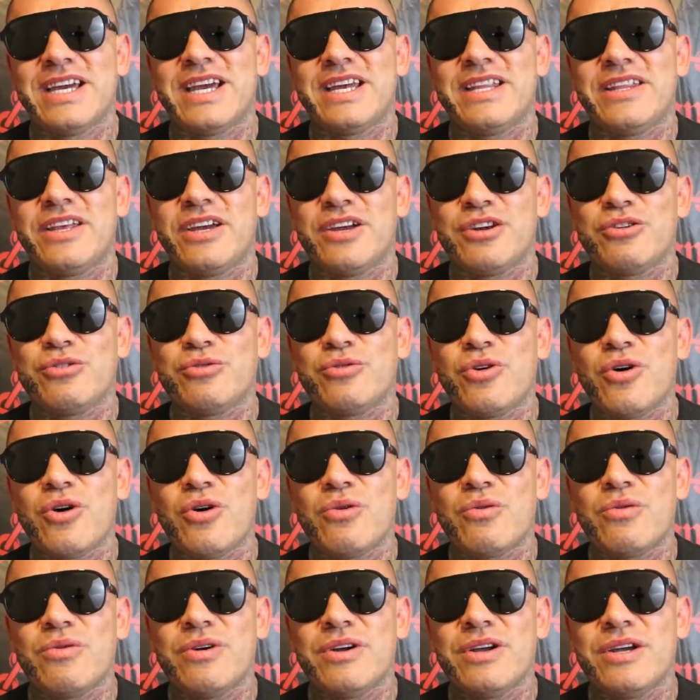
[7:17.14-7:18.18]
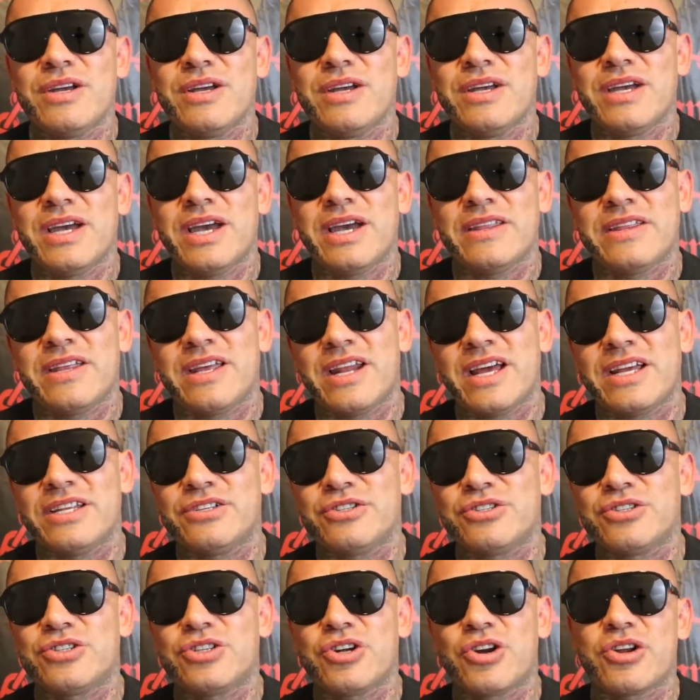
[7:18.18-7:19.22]
And there you go. And then I
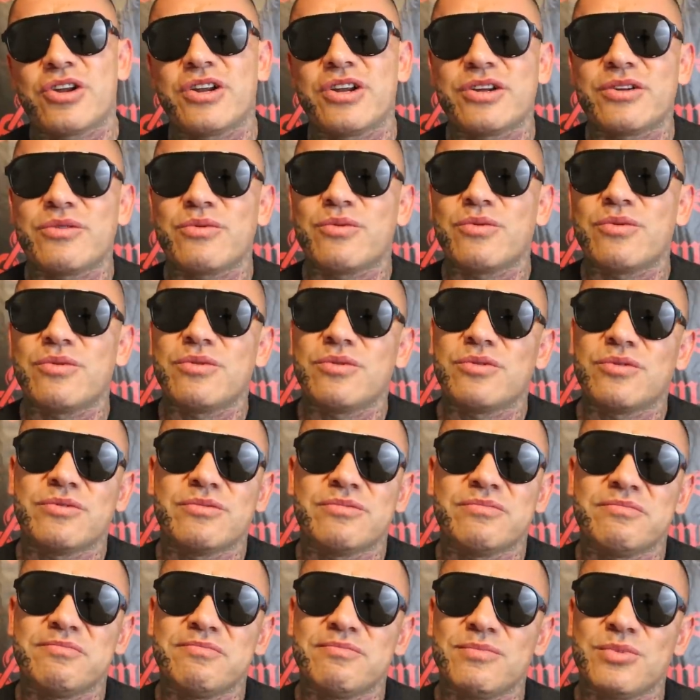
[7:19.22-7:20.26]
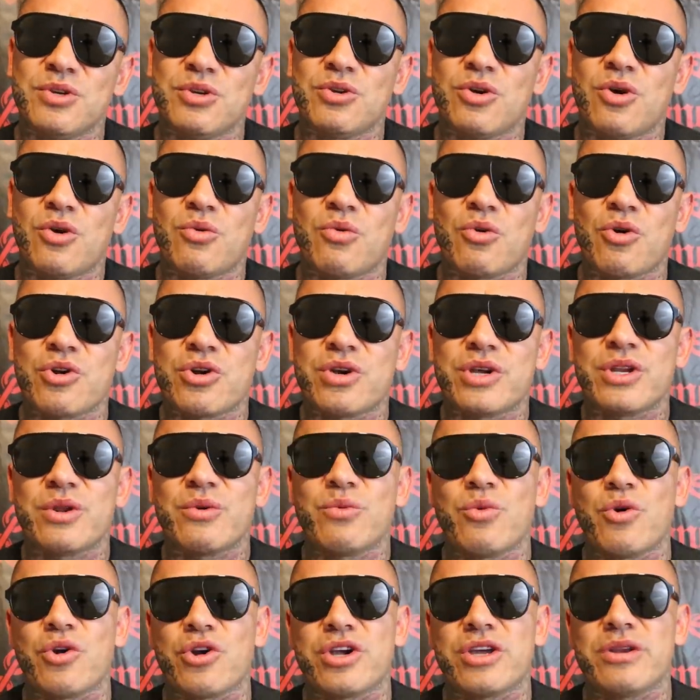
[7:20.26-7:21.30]
just started, you know, working
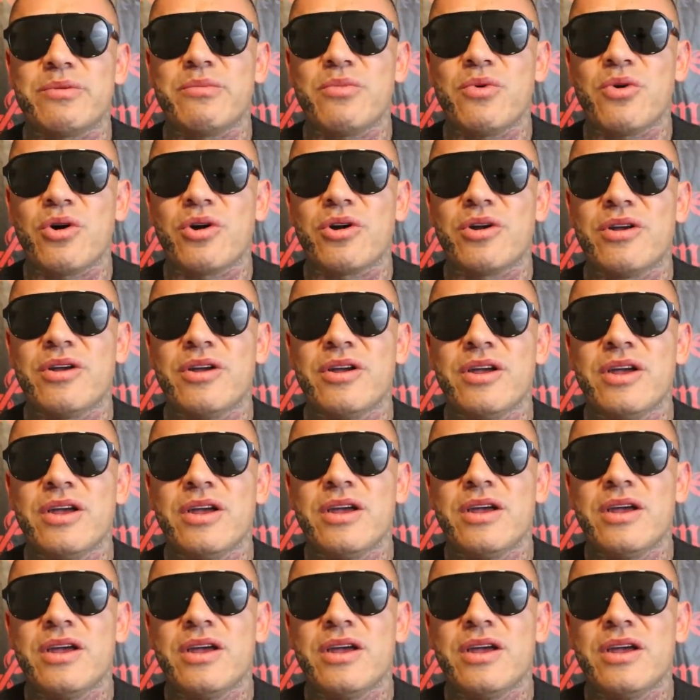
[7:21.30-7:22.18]
and working more.